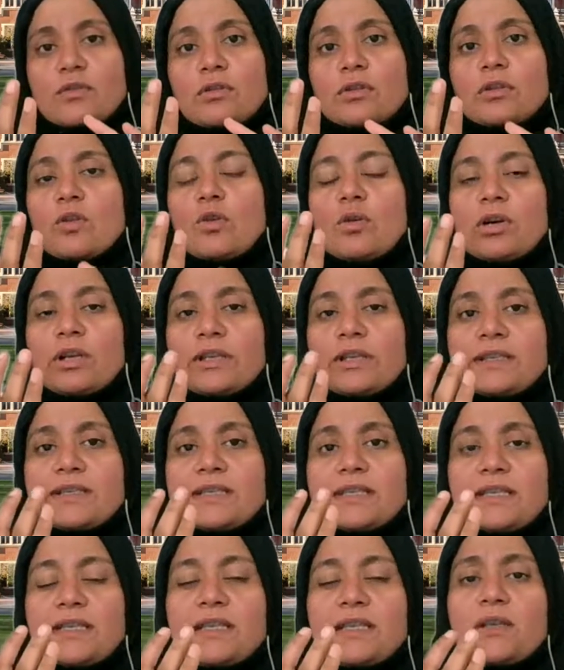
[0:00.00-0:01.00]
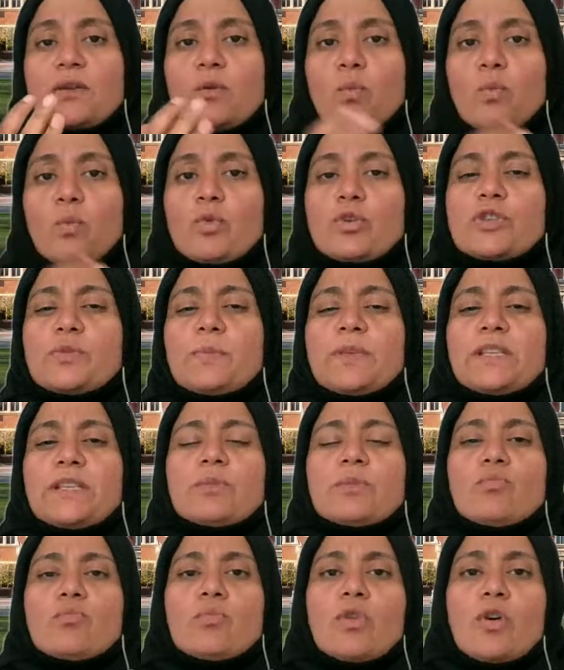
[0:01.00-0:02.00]
or quality, would be
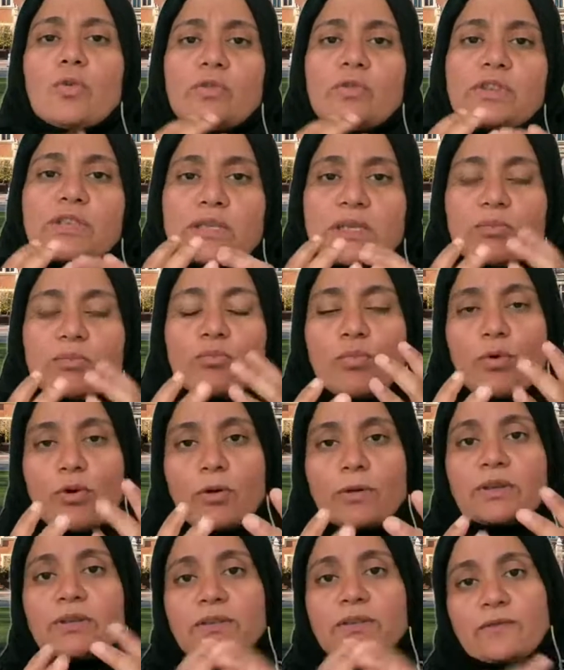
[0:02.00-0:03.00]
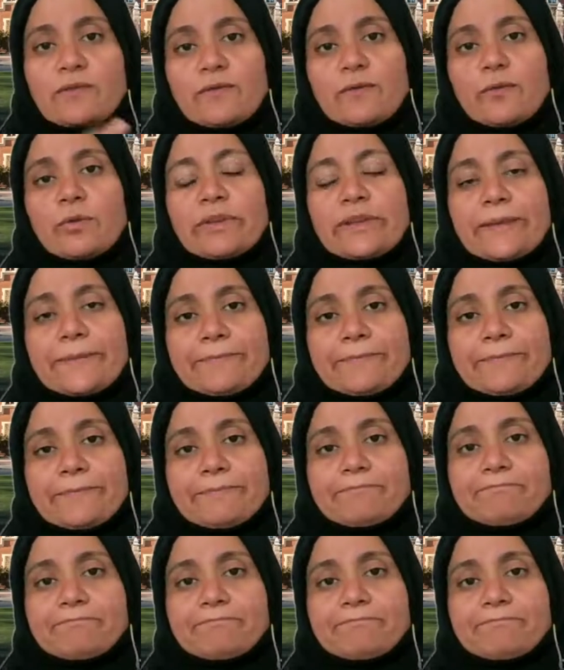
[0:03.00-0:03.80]
the most important for them?